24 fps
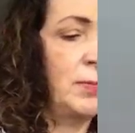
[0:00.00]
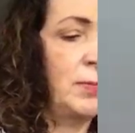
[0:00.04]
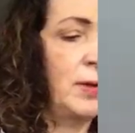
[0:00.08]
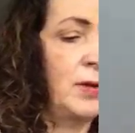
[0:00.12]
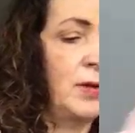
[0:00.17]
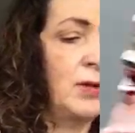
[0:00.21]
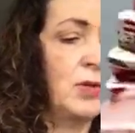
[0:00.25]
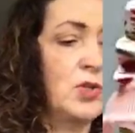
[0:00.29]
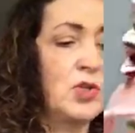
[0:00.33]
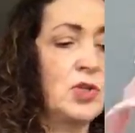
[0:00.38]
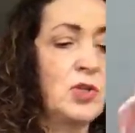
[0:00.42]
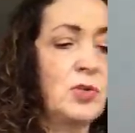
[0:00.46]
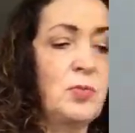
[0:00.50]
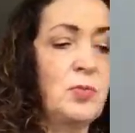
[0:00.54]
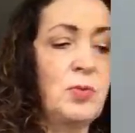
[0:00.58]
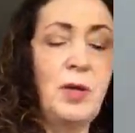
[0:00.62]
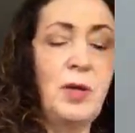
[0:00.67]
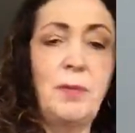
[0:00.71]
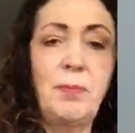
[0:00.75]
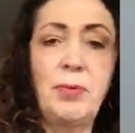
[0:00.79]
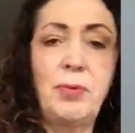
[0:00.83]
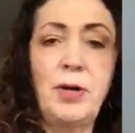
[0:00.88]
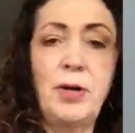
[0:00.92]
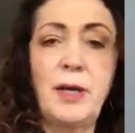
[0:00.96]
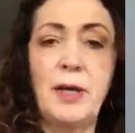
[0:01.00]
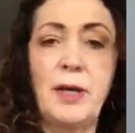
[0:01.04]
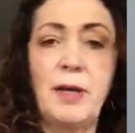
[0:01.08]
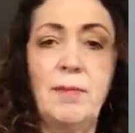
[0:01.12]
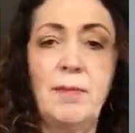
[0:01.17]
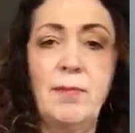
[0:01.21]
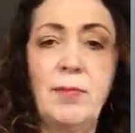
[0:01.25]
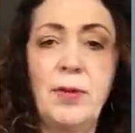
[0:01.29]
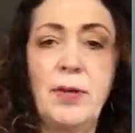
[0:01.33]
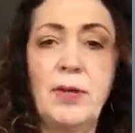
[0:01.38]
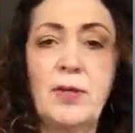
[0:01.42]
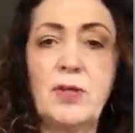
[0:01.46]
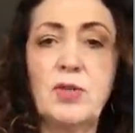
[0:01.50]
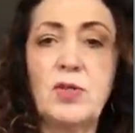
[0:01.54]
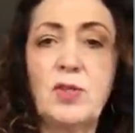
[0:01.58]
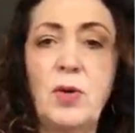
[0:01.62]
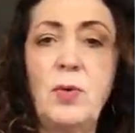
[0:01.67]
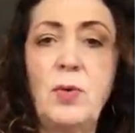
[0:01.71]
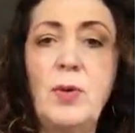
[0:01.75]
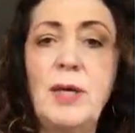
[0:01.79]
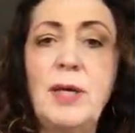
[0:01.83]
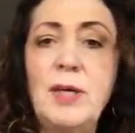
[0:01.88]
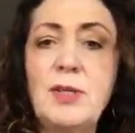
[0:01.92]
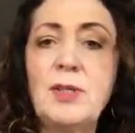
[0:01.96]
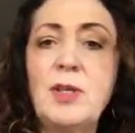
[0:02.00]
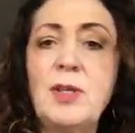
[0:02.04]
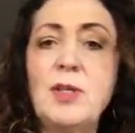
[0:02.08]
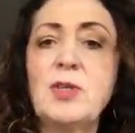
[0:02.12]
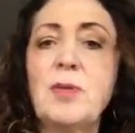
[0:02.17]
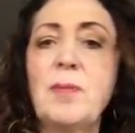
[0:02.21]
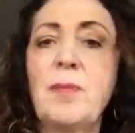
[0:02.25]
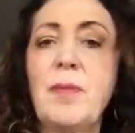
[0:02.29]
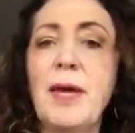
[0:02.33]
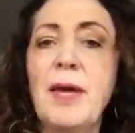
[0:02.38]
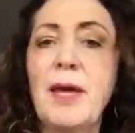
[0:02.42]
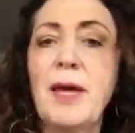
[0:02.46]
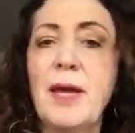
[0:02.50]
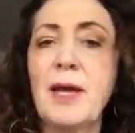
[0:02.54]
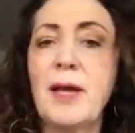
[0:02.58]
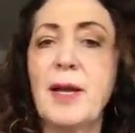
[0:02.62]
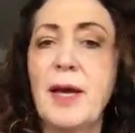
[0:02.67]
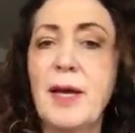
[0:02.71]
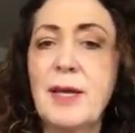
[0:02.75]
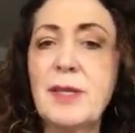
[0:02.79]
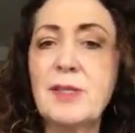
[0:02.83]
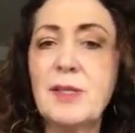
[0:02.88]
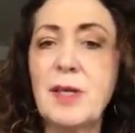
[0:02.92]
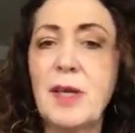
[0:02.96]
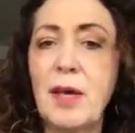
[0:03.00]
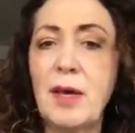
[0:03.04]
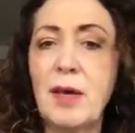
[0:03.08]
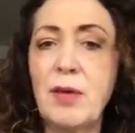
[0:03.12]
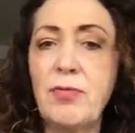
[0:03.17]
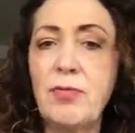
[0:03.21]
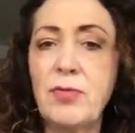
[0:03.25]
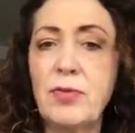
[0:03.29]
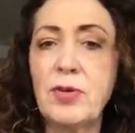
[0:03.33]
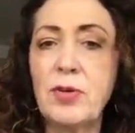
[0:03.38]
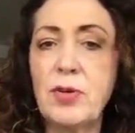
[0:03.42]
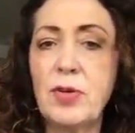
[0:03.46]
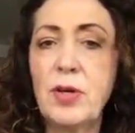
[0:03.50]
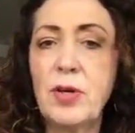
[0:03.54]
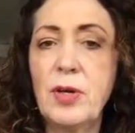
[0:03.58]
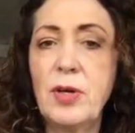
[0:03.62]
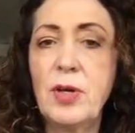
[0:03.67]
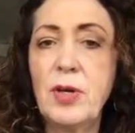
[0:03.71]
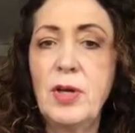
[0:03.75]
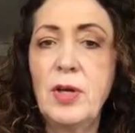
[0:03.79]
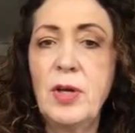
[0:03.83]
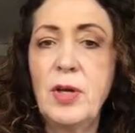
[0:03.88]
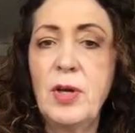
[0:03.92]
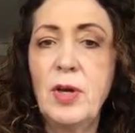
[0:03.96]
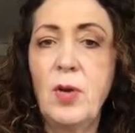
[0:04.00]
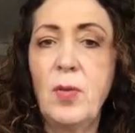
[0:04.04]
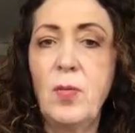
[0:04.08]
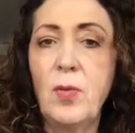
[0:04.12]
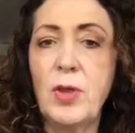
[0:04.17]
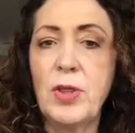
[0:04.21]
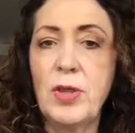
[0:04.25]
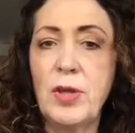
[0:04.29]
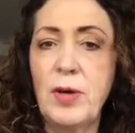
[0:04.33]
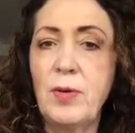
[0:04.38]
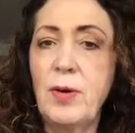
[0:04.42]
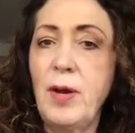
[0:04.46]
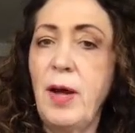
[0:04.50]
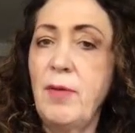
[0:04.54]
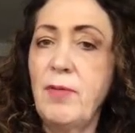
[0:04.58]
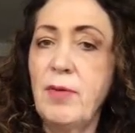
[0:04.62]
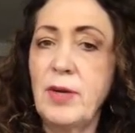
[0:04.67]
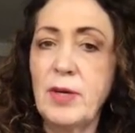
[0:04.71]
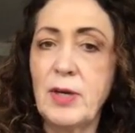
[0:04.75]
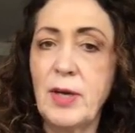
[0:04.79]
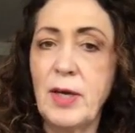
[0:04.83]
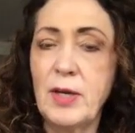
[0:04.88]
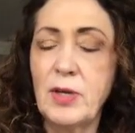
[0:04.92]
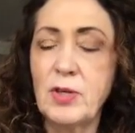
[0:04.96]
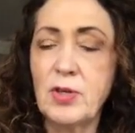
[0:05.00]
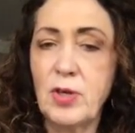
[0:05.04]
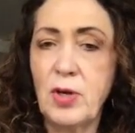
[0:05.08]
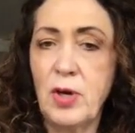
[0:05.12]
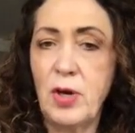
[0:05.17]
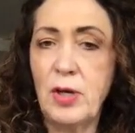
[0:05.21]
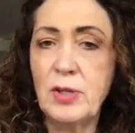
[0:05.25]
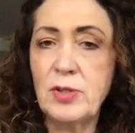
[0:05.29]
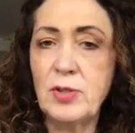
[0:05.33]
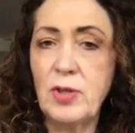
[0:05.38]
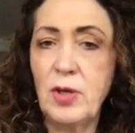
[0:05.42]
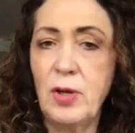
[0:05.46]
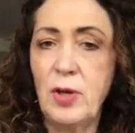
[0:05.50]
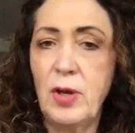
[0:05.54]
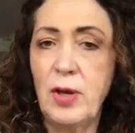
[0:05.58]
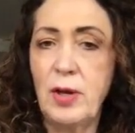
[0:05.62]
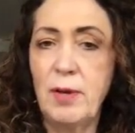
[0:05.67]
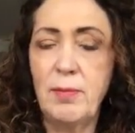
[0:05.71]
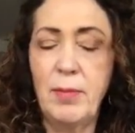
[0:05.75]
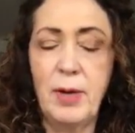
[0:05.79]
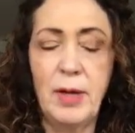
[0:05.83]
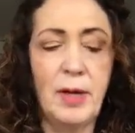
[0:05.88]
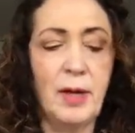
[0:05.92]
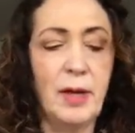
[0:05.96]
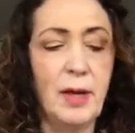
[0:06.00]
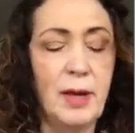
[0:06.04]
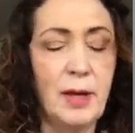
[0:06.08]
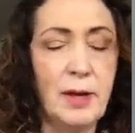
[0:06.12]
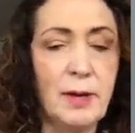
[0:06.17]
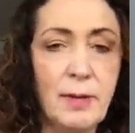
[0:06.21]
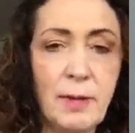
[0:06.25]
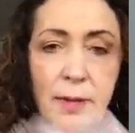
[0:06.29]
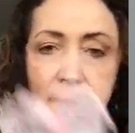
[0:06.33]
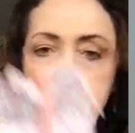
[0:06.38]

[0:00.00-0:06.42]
And it's just really pretty. It's so easy to make a nice gift without having it to cost a lot of money. And